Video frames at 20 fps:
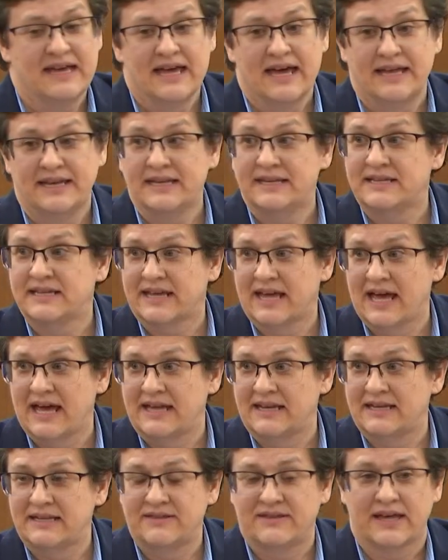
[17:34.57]
and
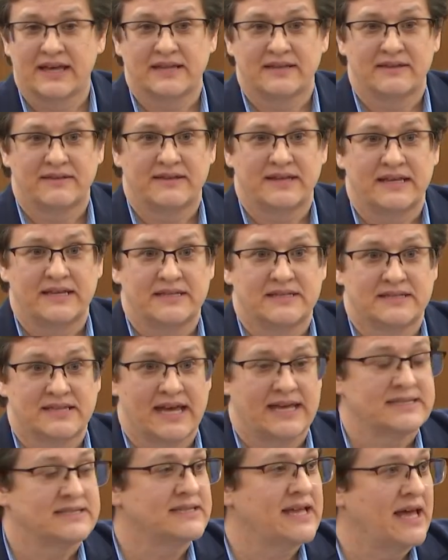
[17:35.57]
indicated that the
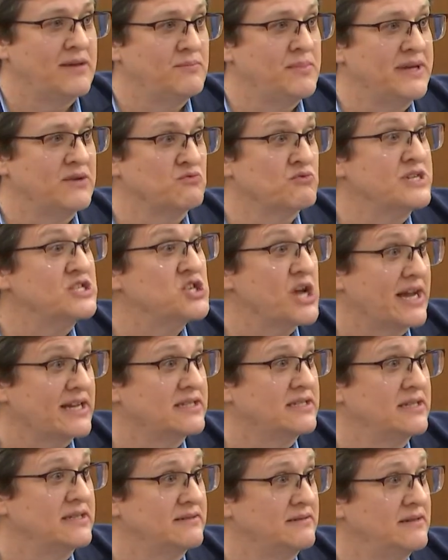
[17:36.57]
test had been
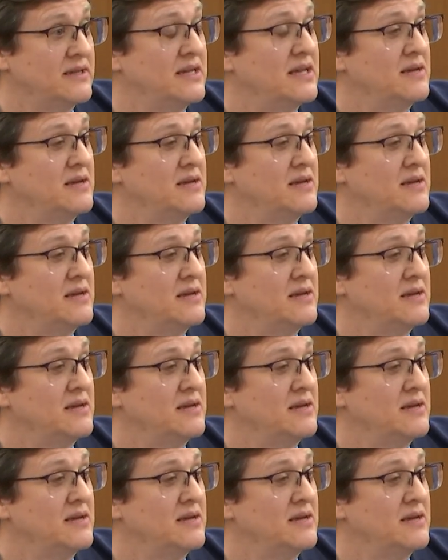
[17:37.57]
rejected